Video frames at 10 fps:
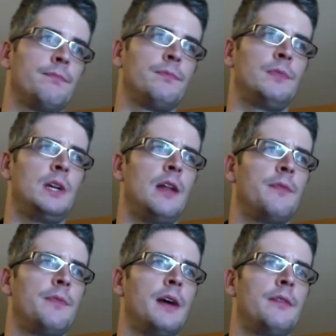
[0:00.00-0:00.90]
Third out of
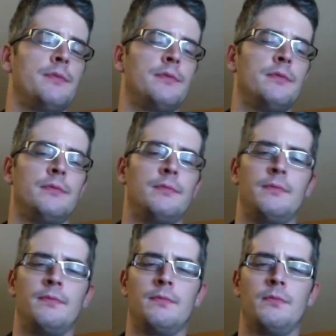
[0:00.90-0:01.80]
five.
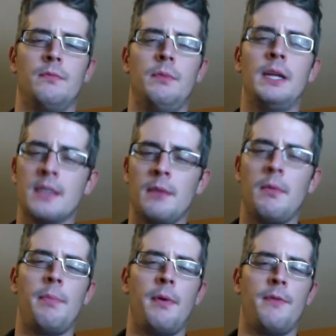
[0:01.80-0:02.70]
About to come
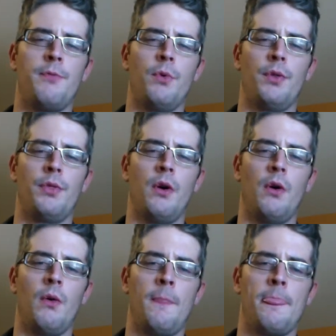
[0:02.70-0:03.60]
up on fourth though.
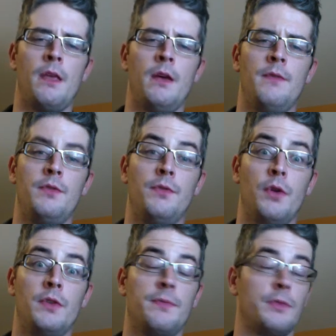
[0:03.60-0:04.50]

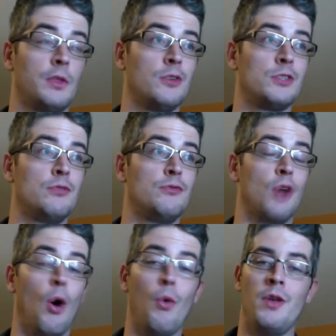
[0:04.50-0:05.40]
for those who
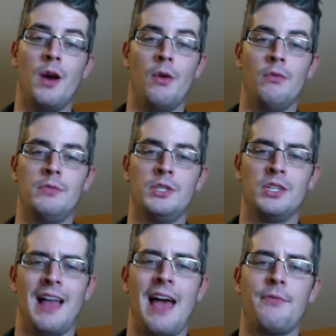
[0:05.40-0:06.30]
don't know,
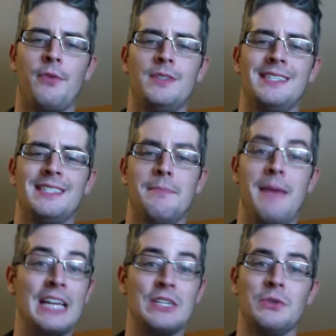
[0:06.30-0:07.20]
July 1st is the
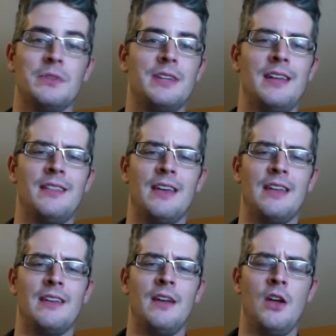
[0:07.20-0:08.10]
magical date
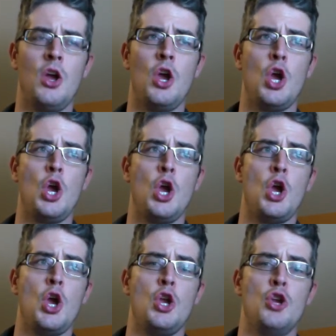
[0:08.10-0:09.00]
that
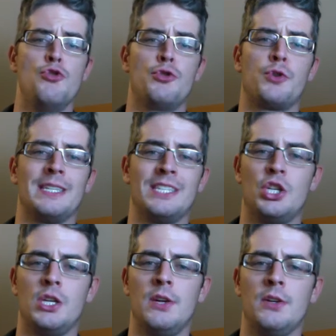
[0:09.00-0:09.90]
you
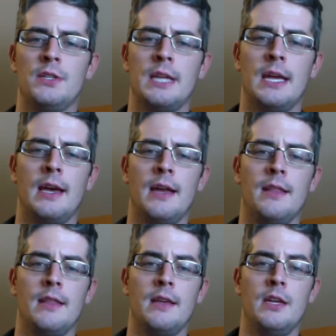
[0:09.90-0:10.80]
transition years and
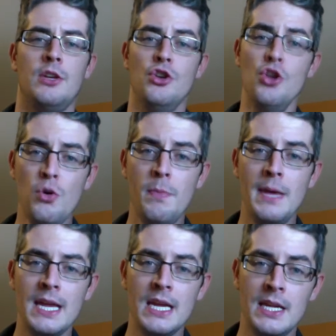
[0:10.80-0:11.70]
the
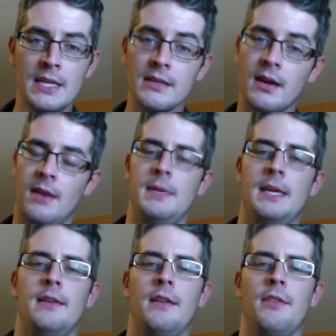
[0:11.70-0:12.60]
newbies come
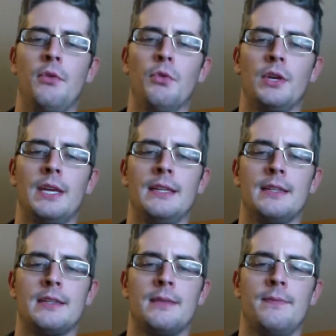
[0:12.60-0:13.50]
in, the rookies.